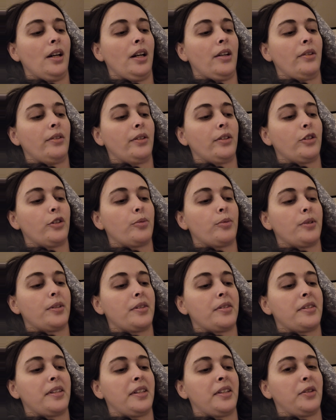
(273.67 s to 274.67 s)
don't think there's been a
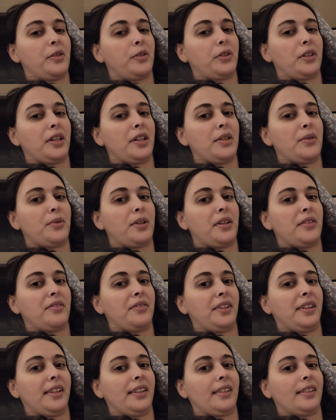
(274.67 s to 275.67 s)
single day where I've
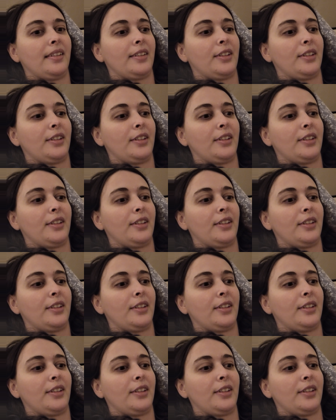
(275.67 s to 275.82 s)
like